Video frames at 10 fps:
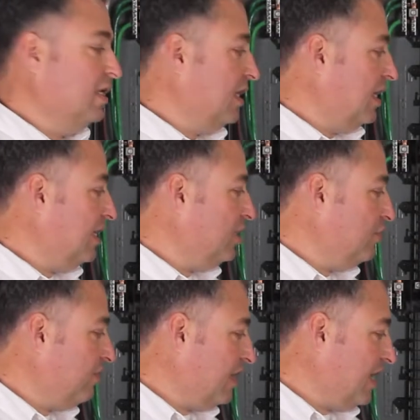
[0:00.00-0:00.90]
And then
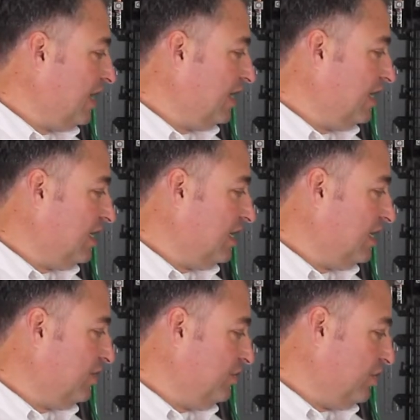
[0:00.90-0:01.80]
you've got a
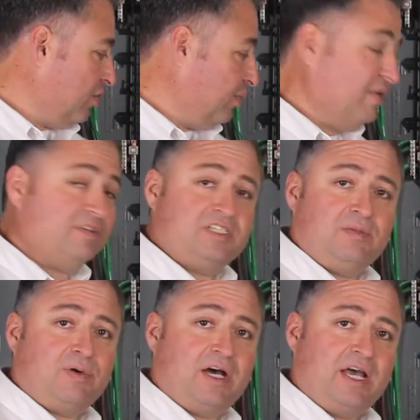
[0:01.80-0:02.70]
conduit or
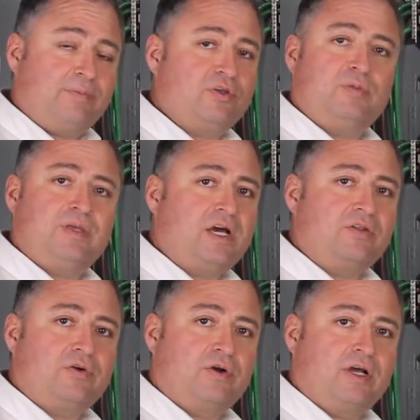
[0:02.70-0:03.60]
PVC pipe, could be
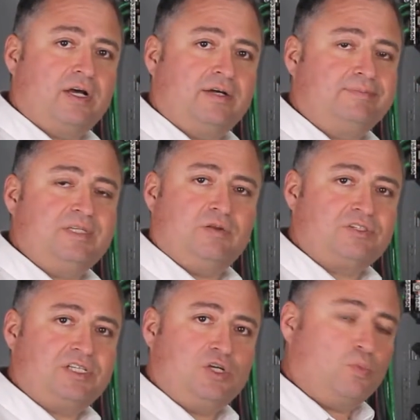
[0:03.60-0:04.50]
other
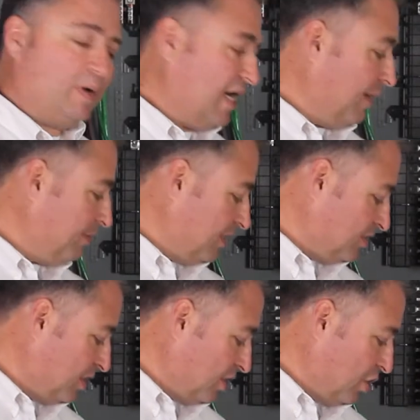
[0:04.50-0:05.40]
steel pipe that is
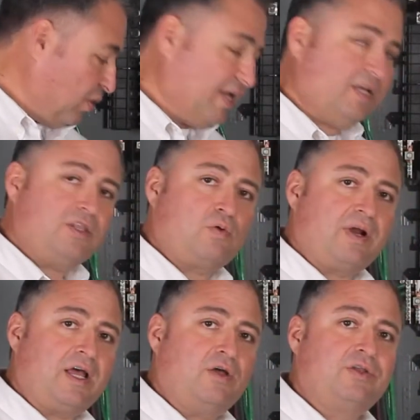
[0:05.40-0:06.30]
going to go into the
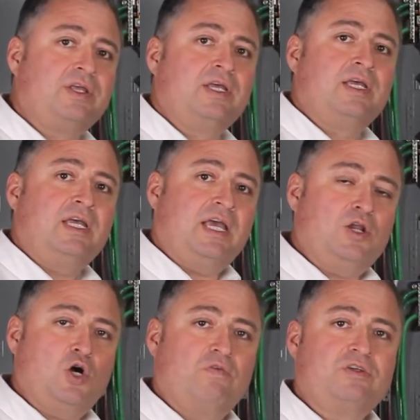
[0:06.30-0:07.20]
ground and
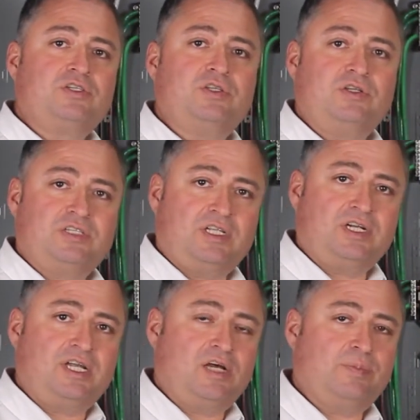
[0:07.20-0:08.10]
over to the
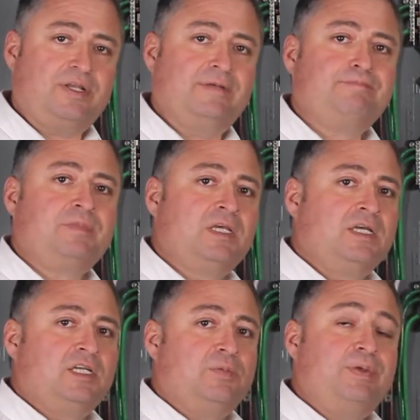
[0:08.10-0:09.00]
utility company.
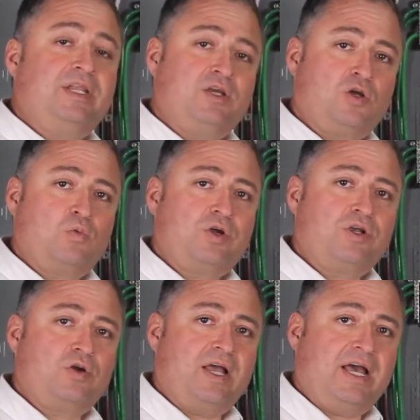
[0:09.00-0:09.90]
Depending on where
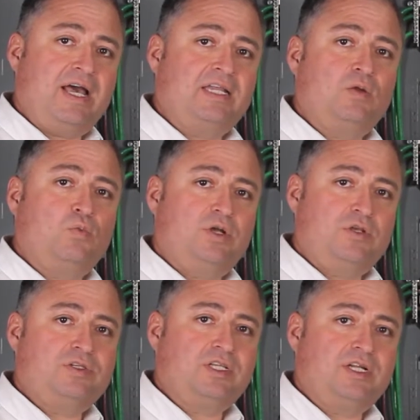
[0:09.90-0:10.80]
you're at and what
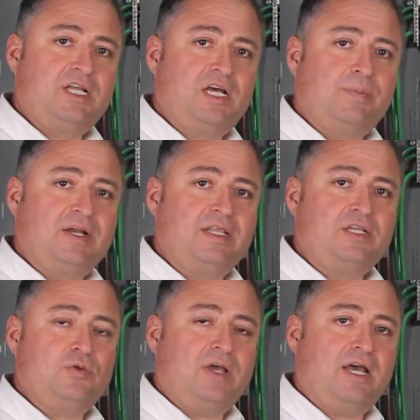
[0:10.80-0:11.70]
utility company that
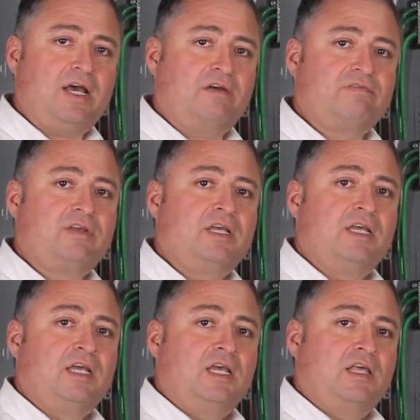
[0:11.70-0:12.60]
you have,
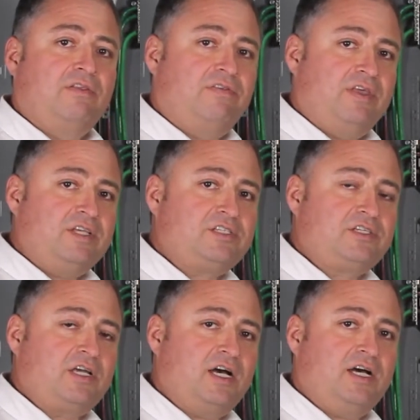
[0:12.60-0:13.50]
this
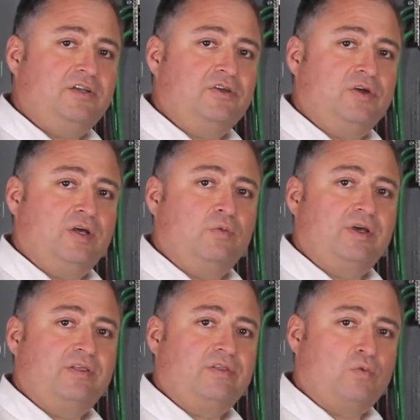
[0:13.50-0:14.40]
conduit
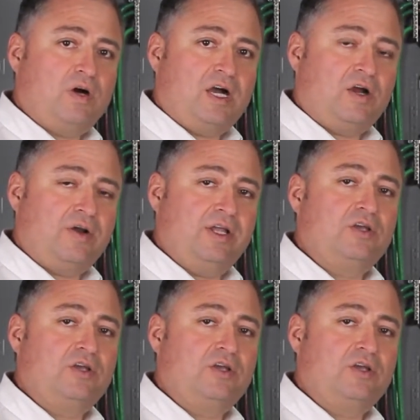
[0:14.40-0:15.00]
with the wiring